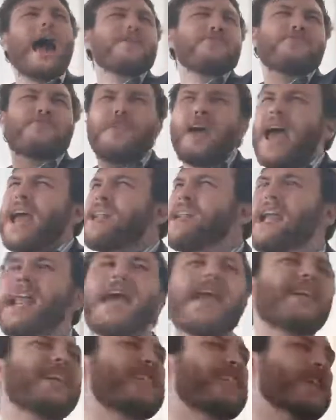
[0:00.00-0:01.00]
And then,
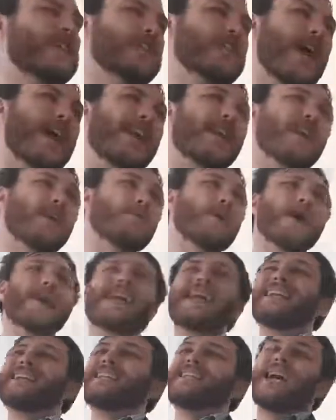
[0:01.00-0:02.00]
ladies and
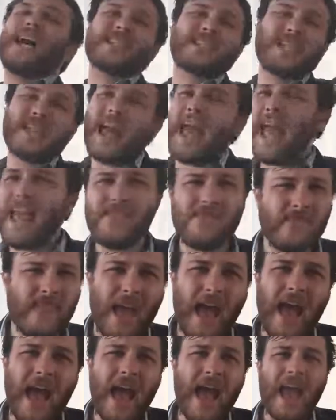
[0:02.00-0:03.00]
gentlemen, it doesn't end
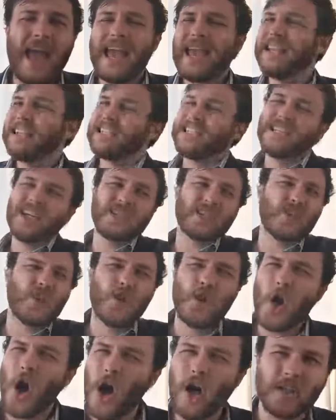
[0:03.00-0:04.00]
there. It does
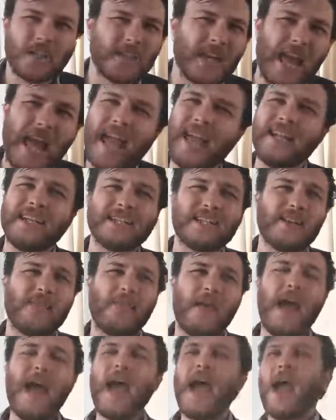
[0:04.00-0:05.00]
not end
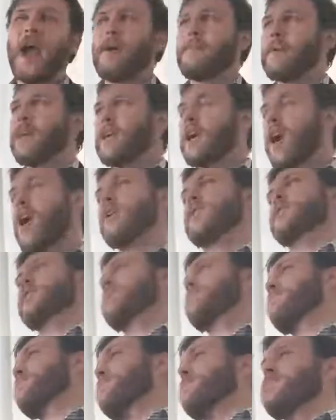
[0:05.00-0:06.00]
there
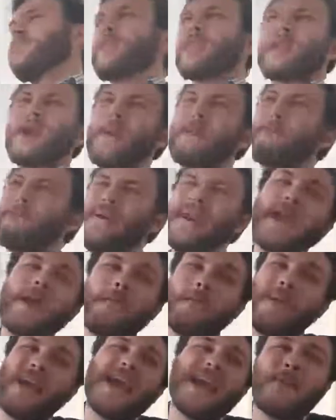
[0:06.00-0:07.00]
because
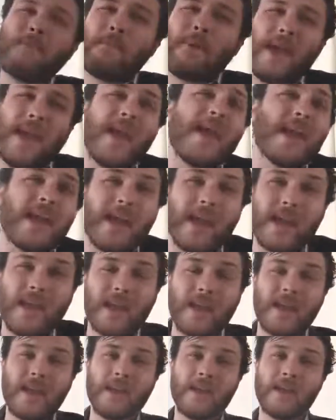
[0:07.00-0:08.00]
PPP